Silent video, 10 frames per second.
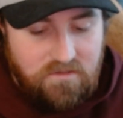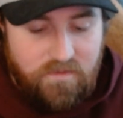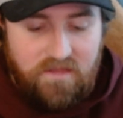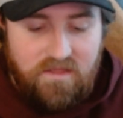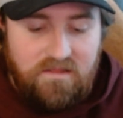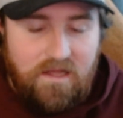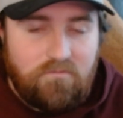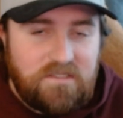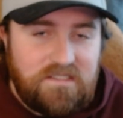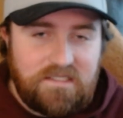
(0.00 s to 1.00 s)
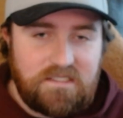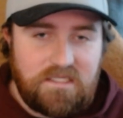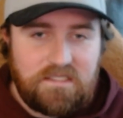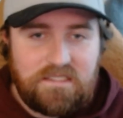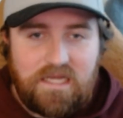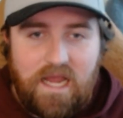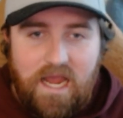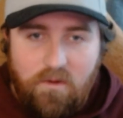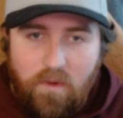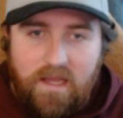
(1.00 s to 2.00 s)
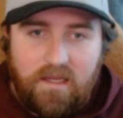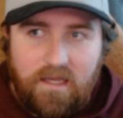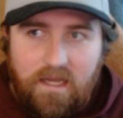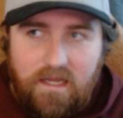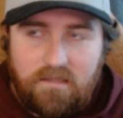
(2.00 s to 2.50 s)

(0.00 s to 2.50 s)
but I think that Resistance A-Wing,